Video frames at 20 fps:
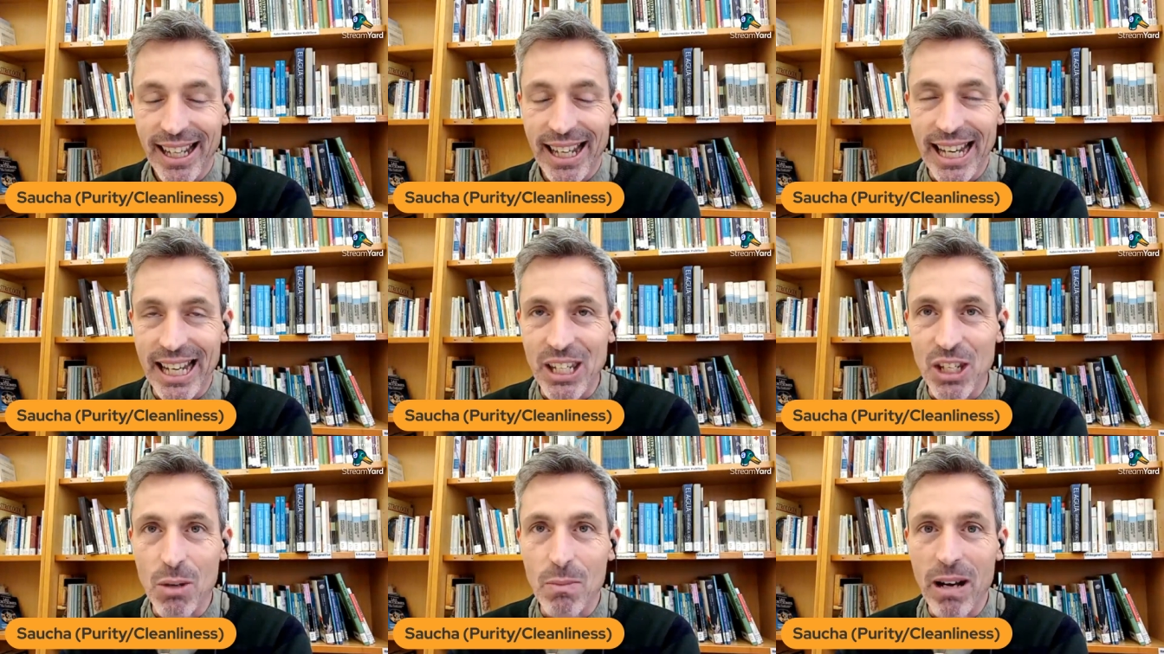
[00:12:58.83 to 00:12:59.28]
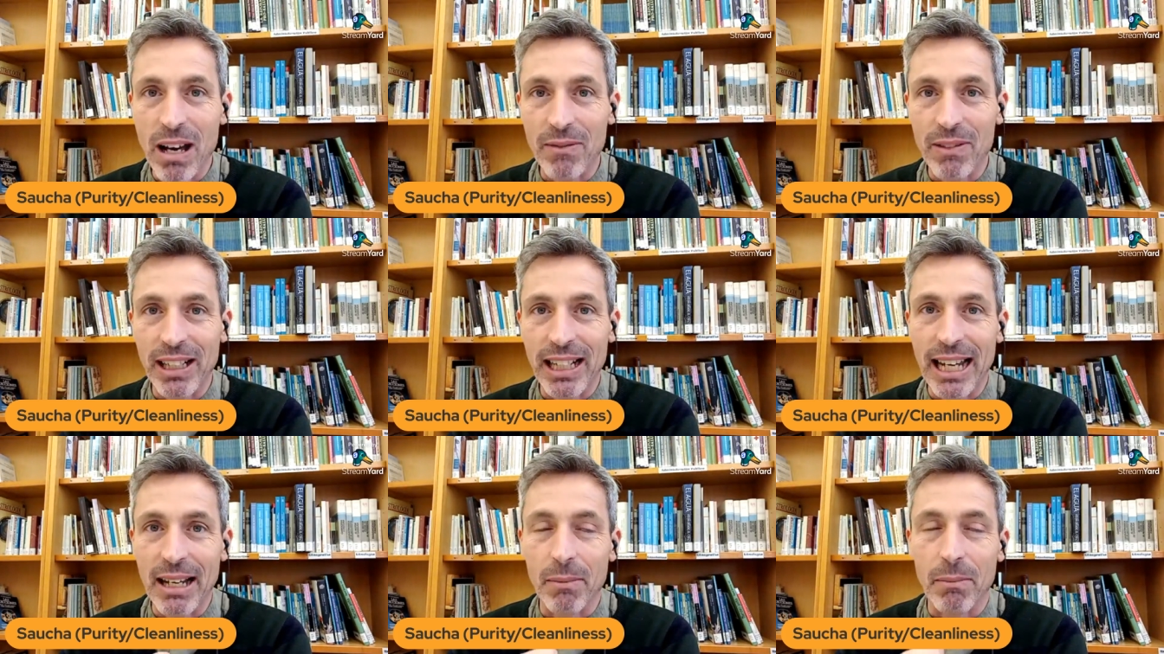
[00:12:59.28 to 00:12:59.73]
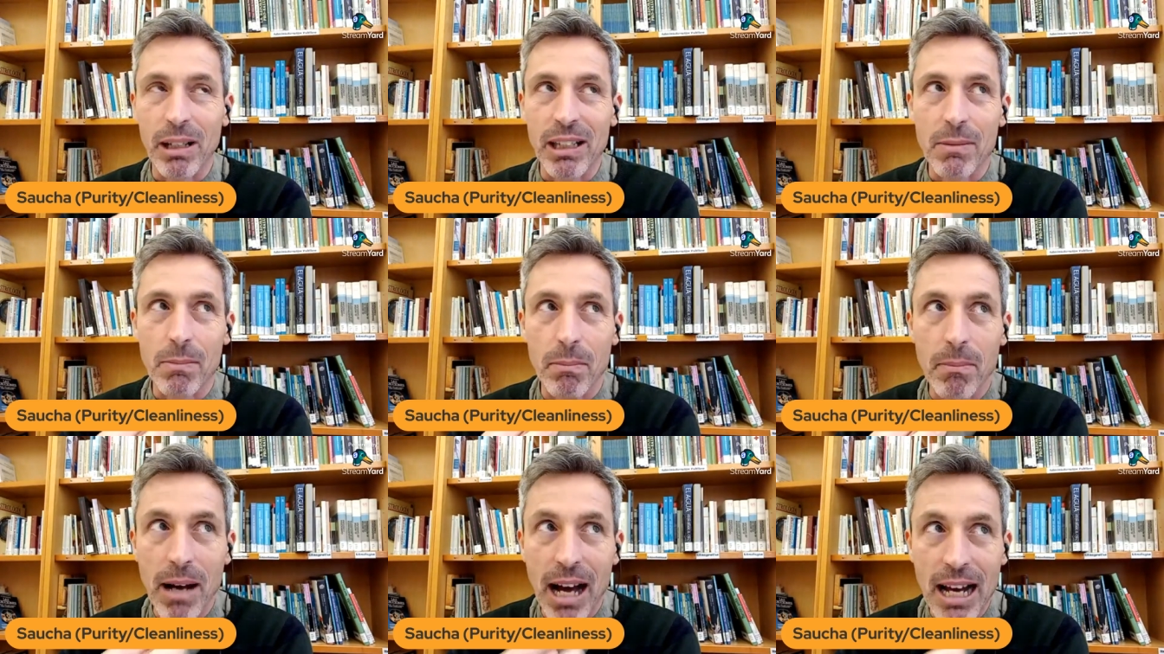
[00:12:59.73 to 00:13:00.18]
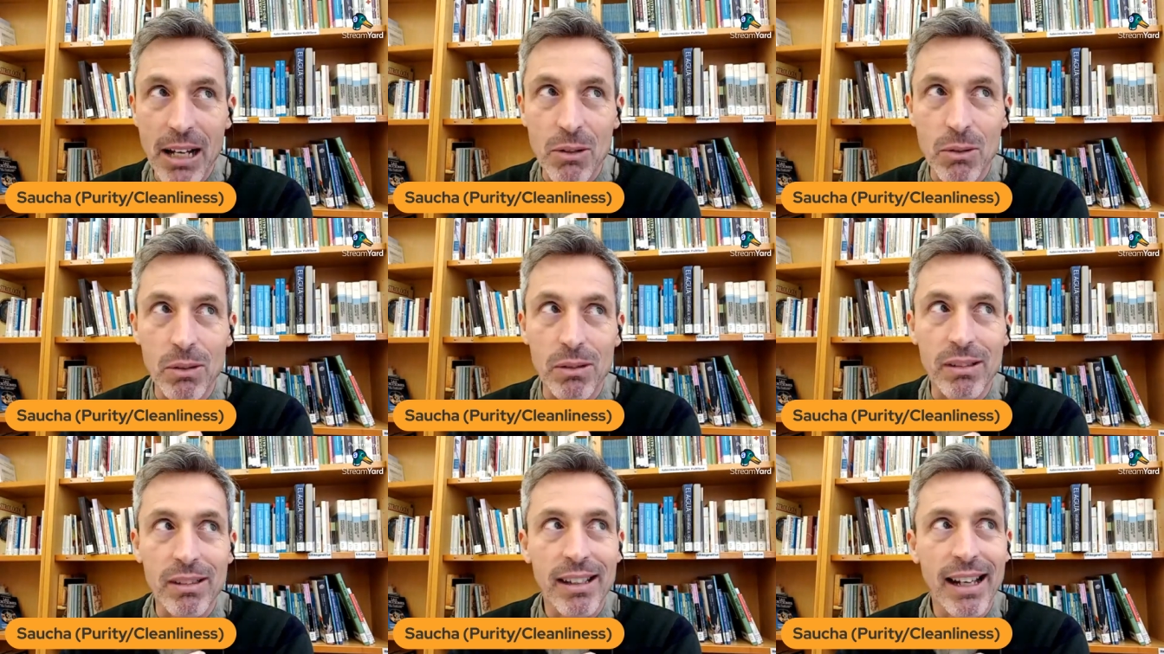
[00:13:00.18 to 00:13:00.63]
and you might be like but
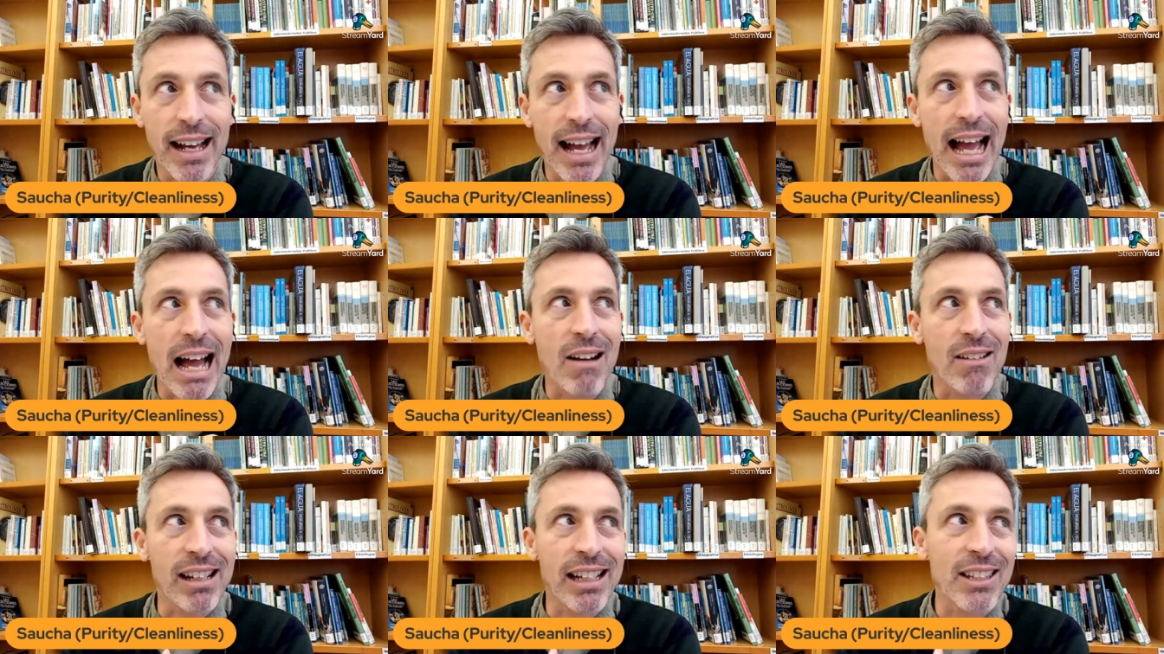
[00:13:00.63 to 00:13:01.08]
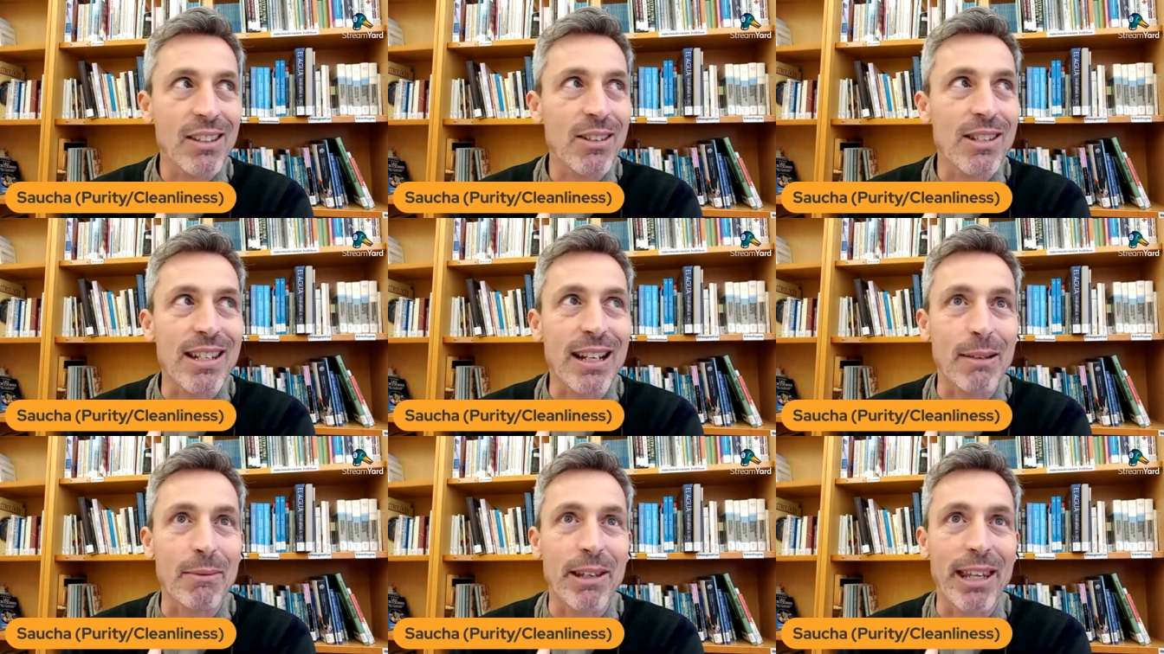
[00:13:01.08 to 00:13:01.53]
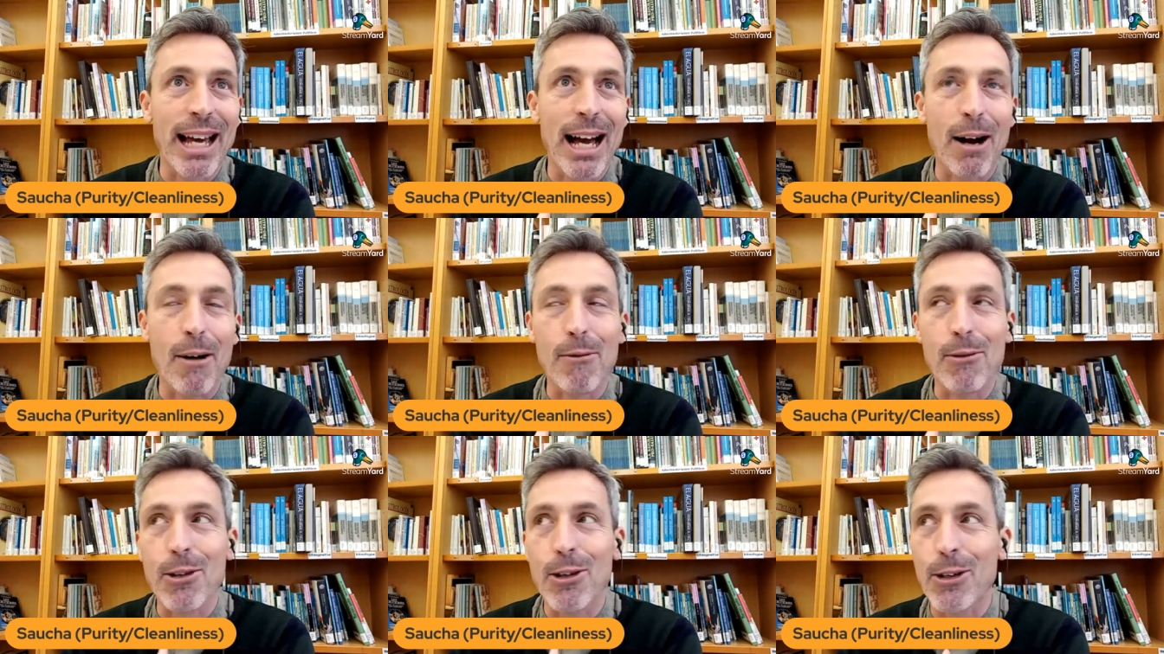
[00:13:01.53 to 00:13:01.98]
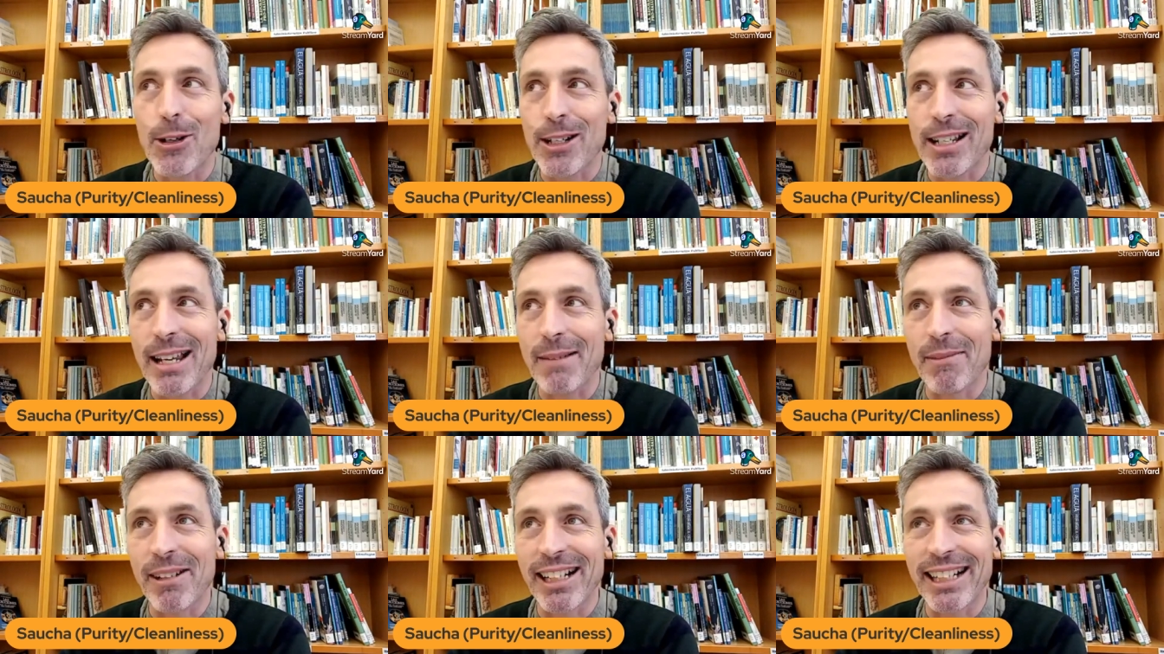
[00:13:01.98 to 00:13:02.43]
manu how can you tell me that of course
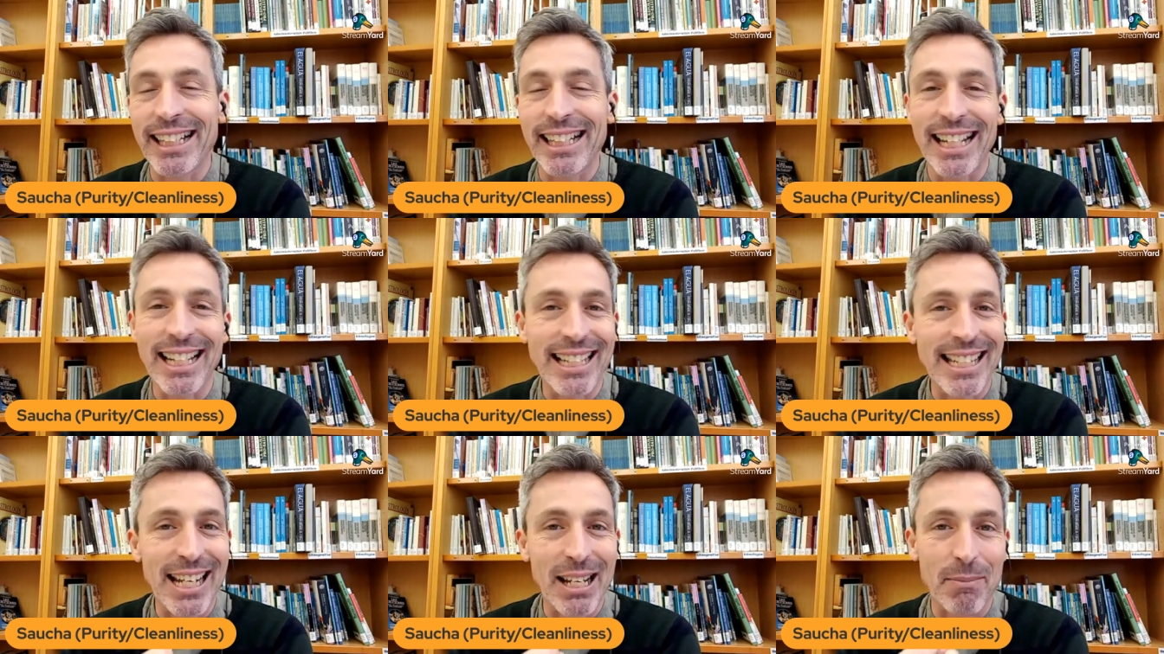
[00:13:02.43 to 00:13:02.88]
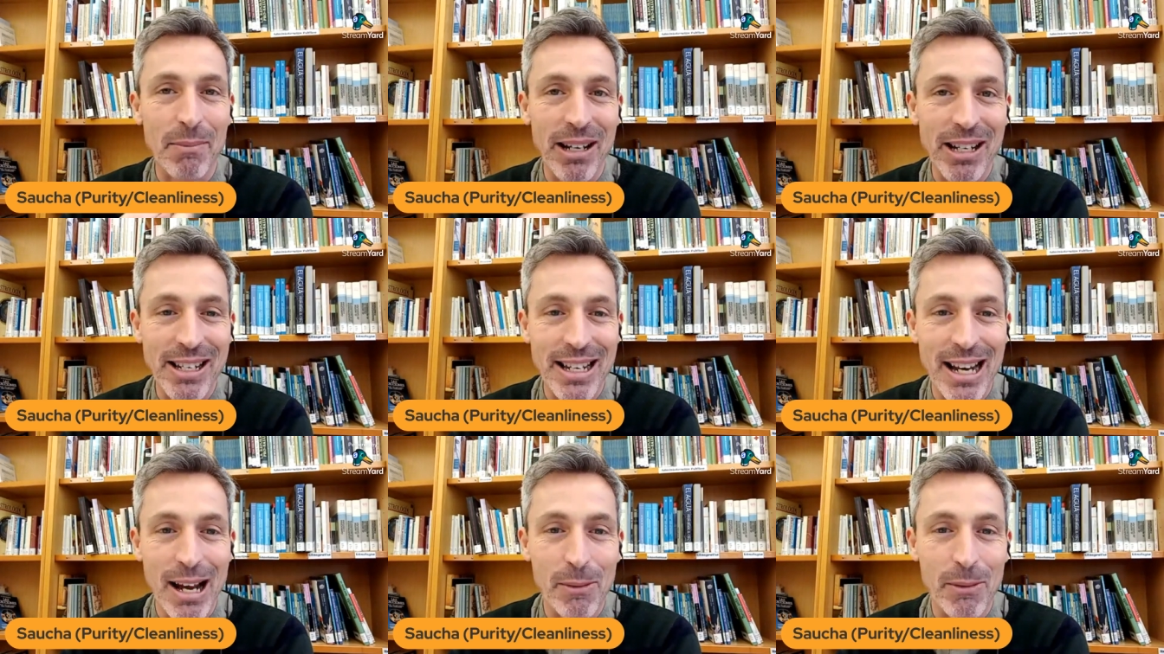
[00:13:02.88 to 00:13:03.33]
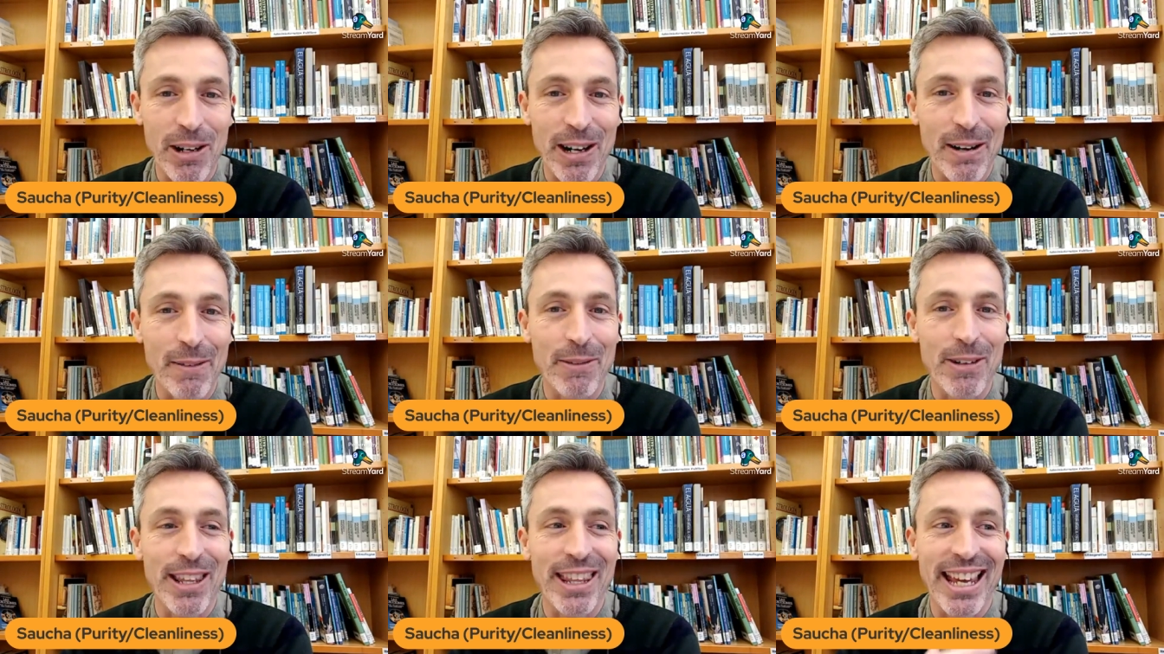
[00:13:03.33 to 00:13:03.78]
i'm clean i take my shower every